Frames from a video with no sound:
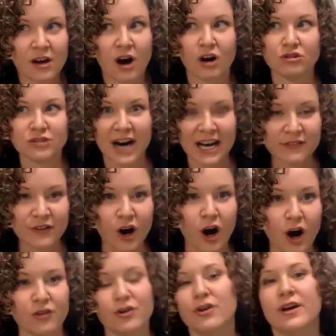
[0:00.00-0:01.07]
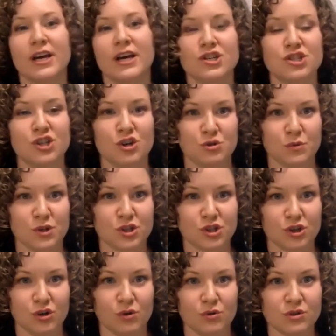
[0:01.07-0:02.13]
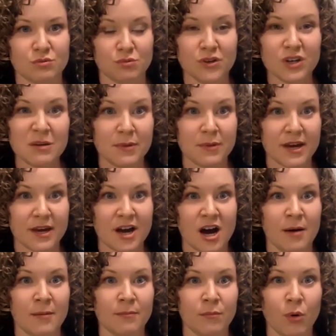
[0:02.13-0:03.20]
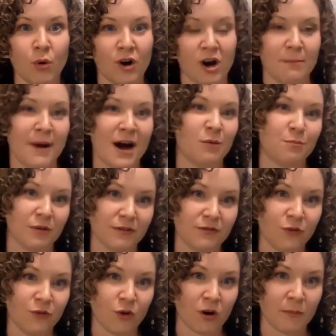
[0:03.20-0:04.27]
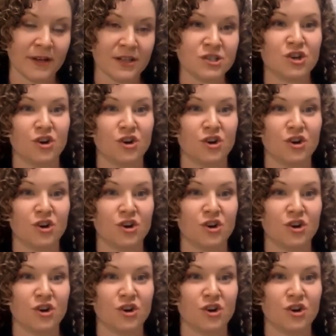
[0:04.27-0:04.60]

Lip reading: a lot of other issues with shoes really become more about performance